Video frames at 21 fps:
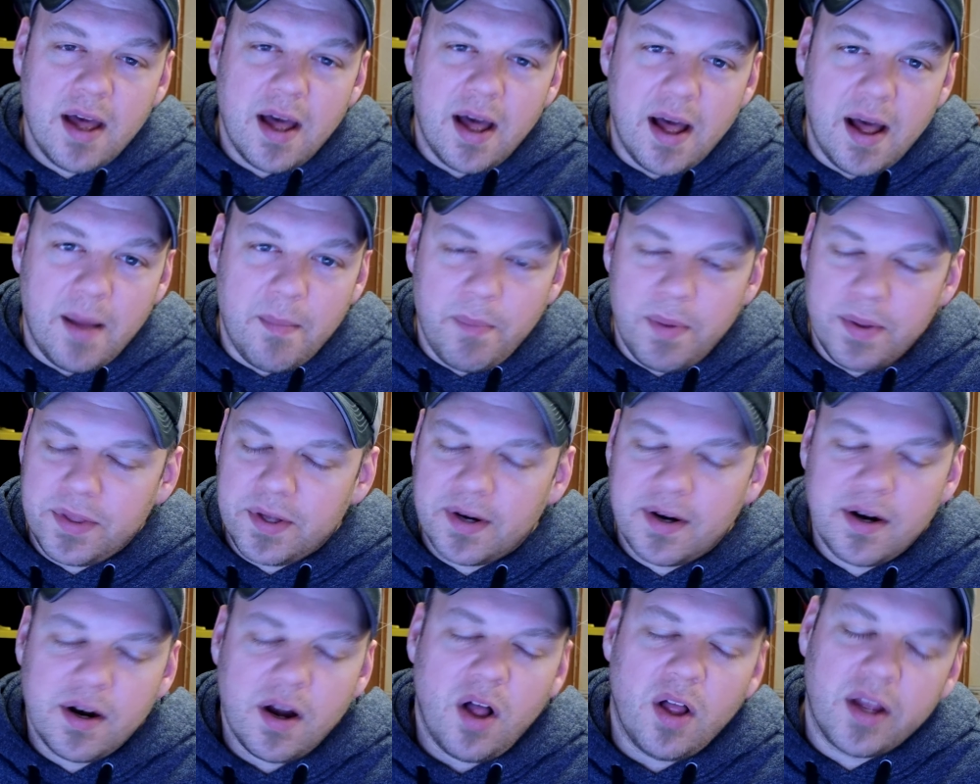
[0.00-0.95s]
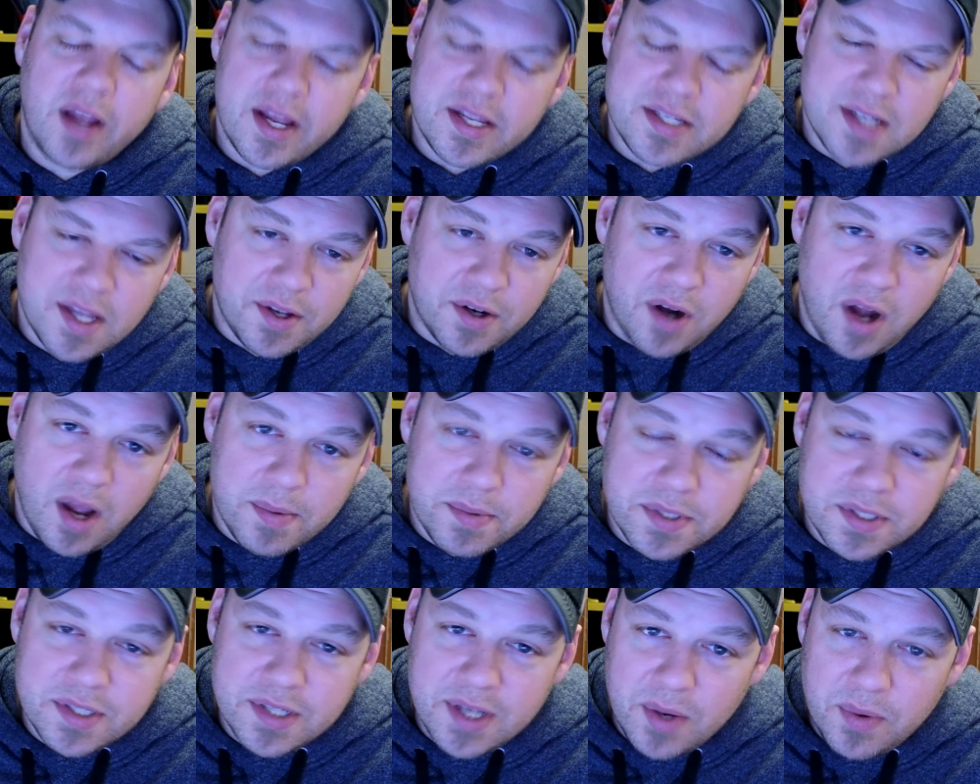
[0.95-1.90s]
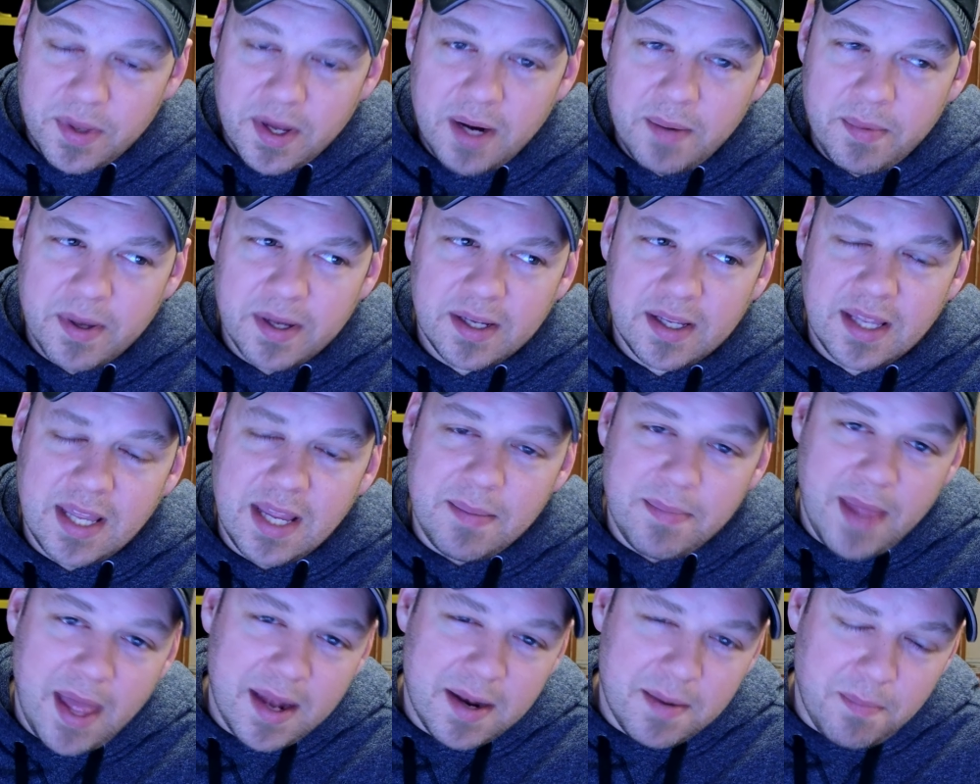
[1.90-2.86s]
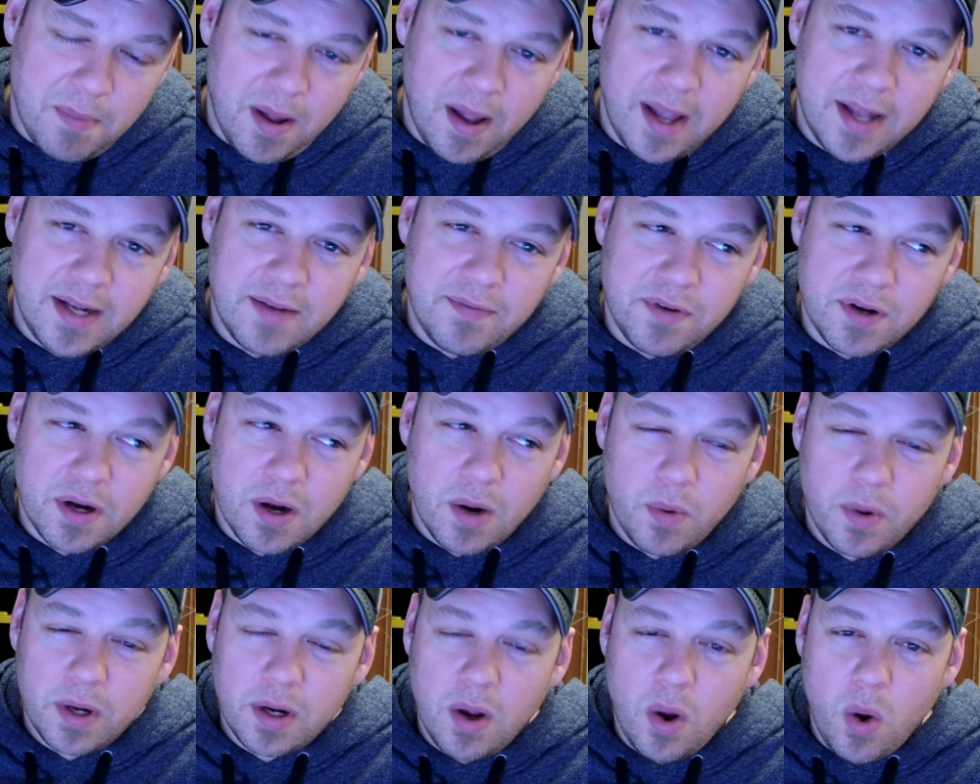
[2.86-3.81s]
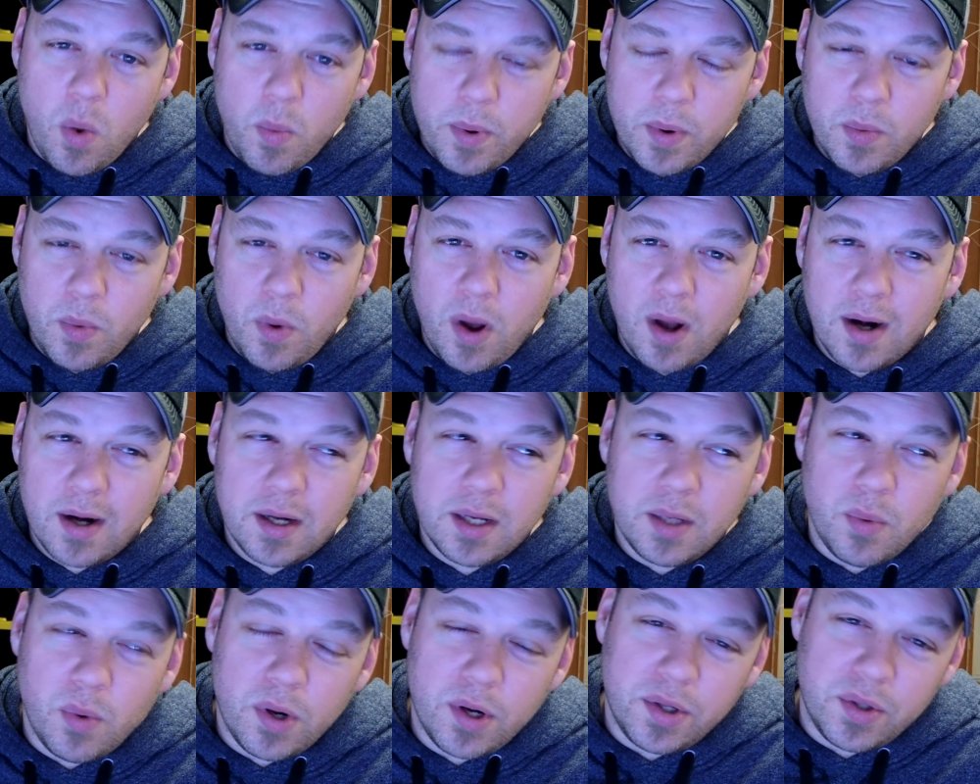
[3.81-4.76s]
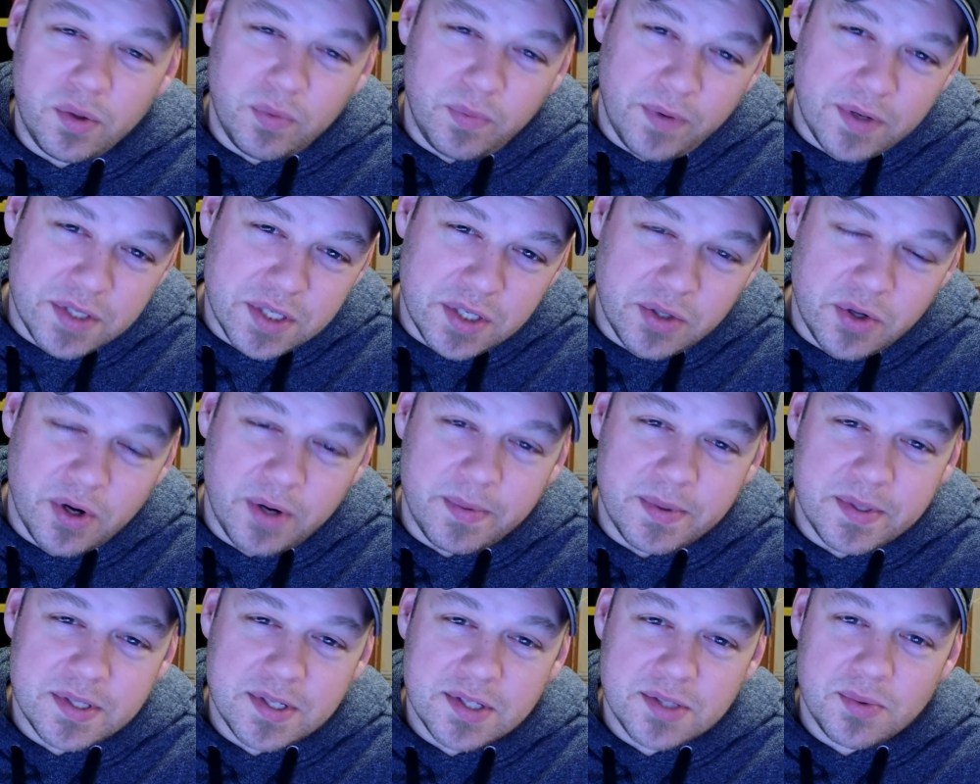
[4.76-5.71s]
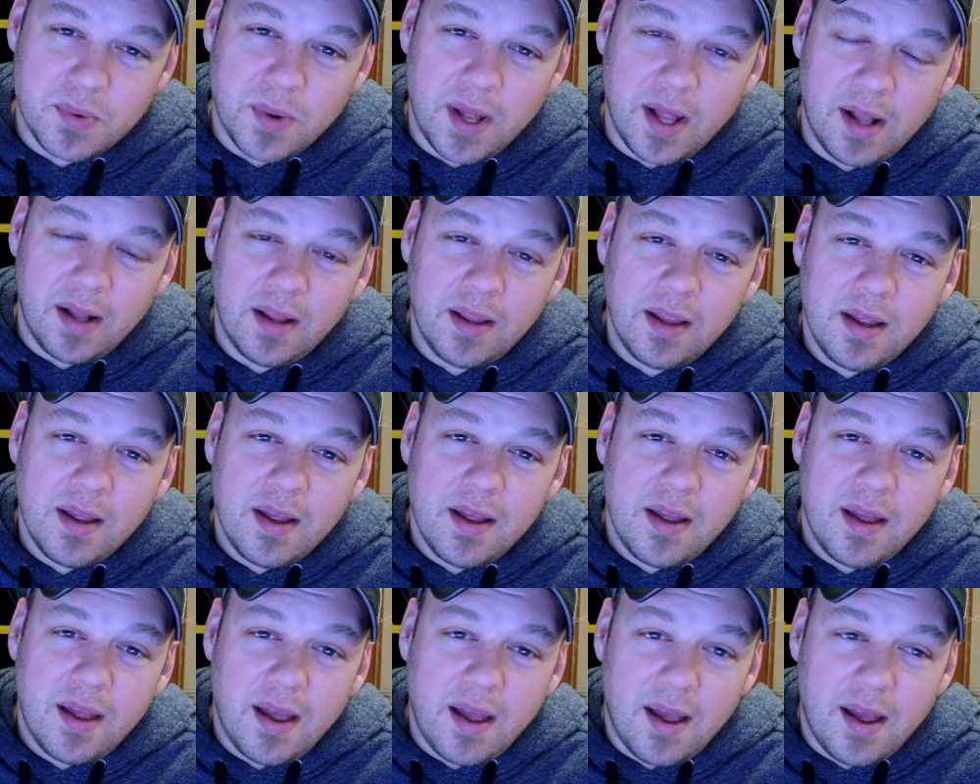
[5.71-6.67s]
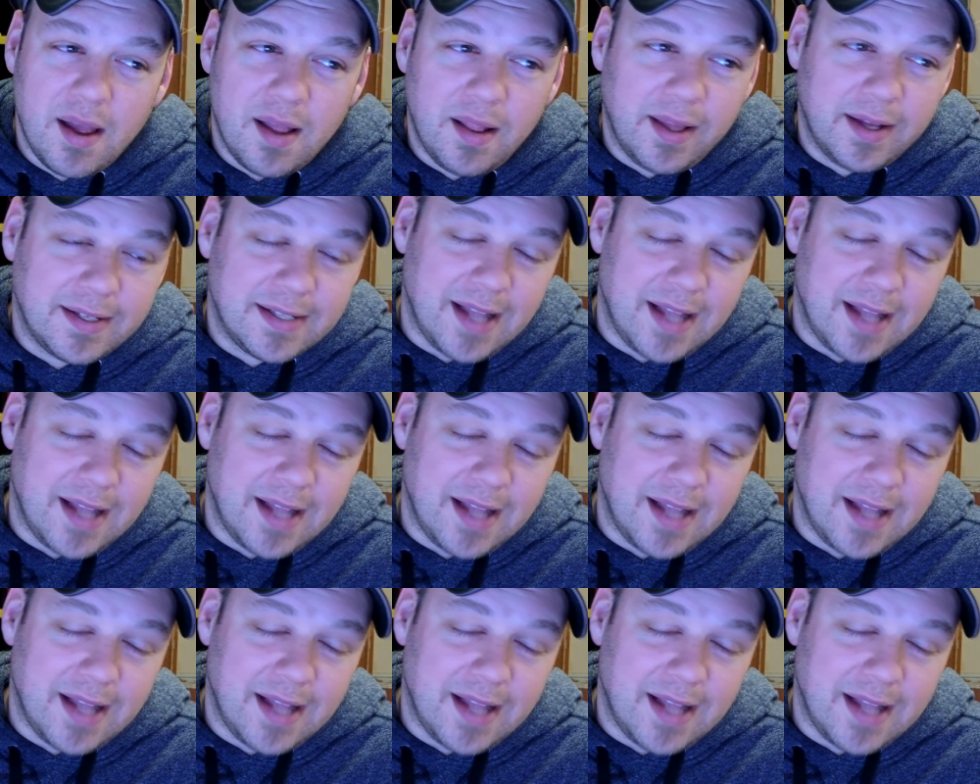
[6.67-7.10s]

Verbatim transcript: Um, but there are all kinds of other options out there. But keep that in mind. If you're going open water, you want to do fishing tournaments as well, uh, like